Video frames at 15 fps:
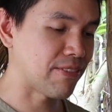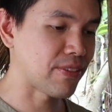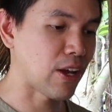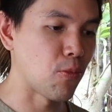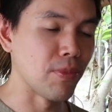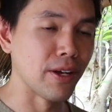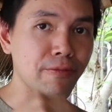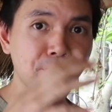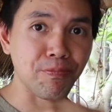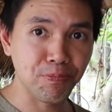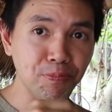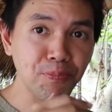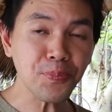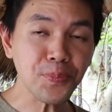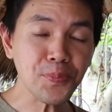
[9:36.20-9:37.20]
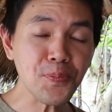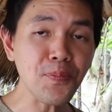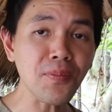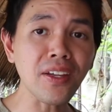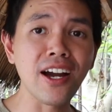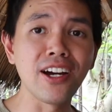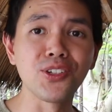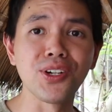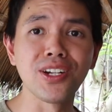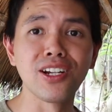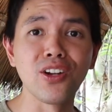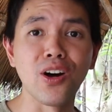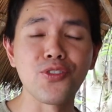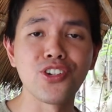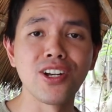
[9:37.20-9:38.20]
Help me. I took in a
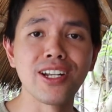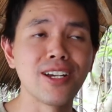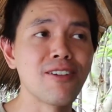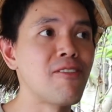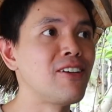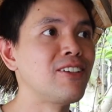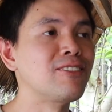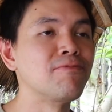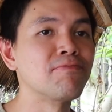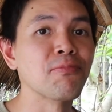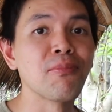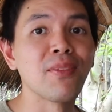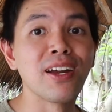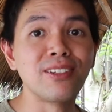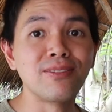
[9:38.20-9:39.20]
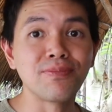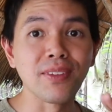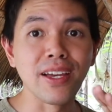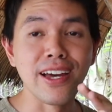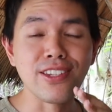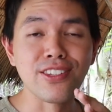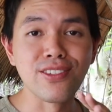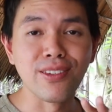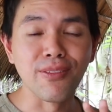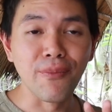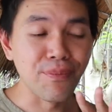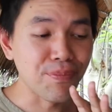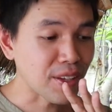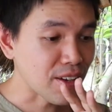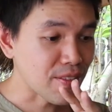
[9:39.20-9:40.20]
lot of chili. It's
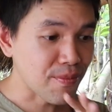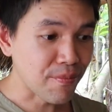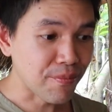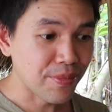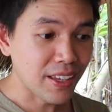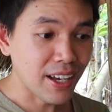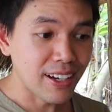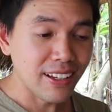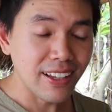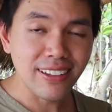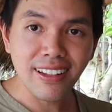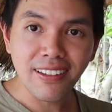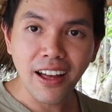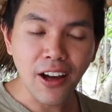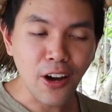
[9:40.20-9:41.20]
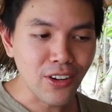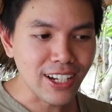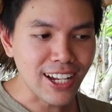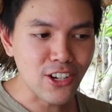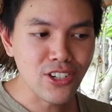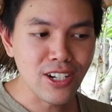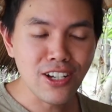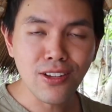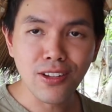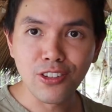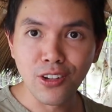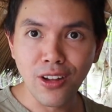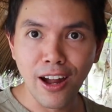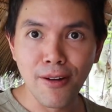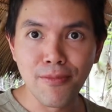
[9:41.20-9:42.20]
okay. That chili
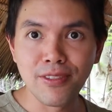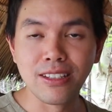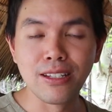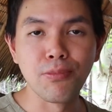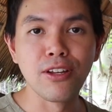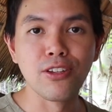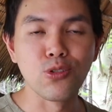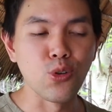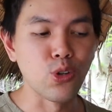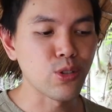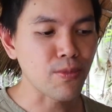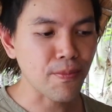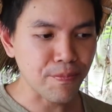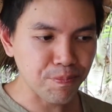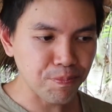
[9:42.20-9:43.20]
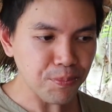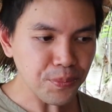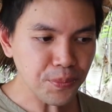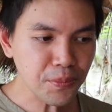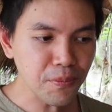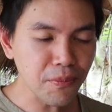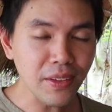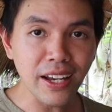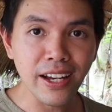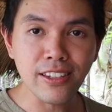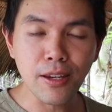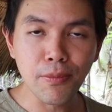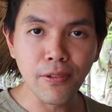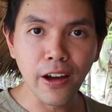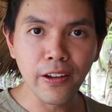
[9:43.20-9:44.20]
dipping sauce.
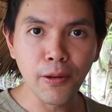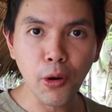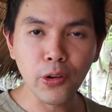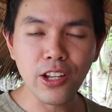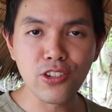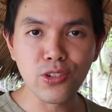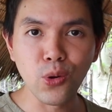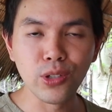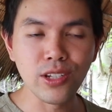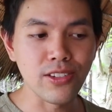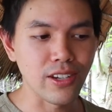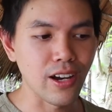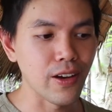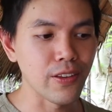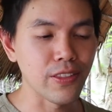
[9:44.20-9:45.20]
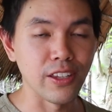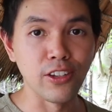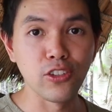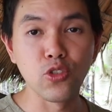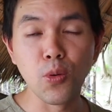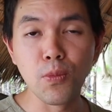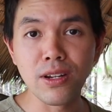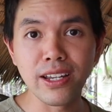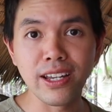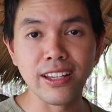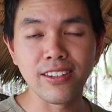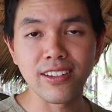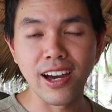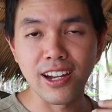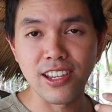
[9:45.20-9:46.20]
It's on the salty side of things. Normally
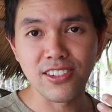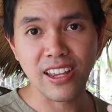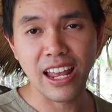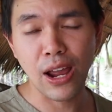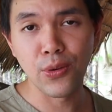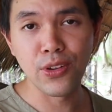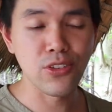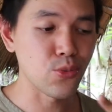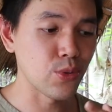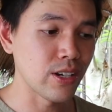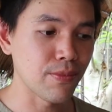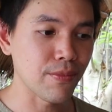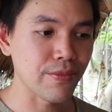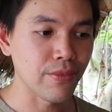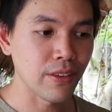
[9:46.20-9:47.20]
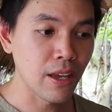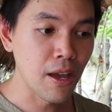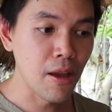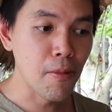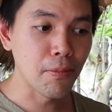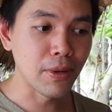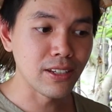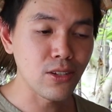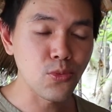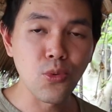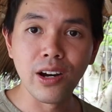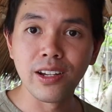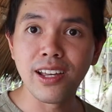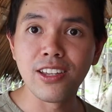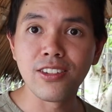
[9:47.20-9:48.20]
it's kind of sour and sweet, but this
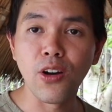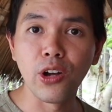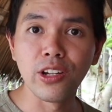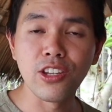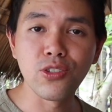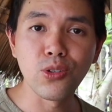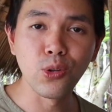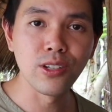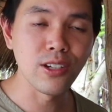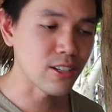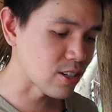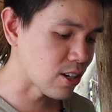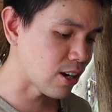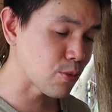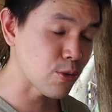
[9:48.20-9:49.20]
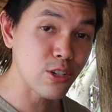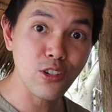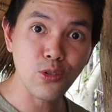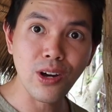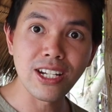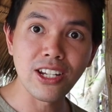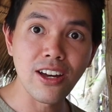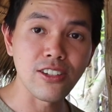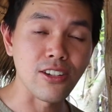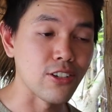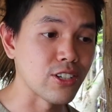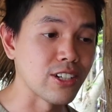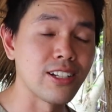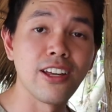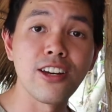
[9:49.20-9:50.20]
one is on the salty side, which is quite nice
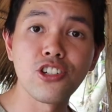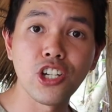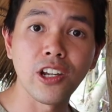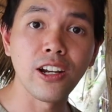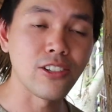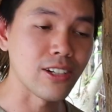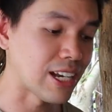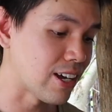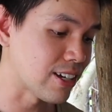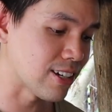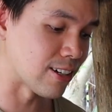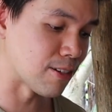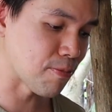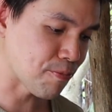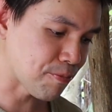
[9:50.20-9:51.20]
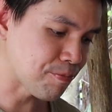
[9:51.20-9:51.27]
actually. A nice change. I like it.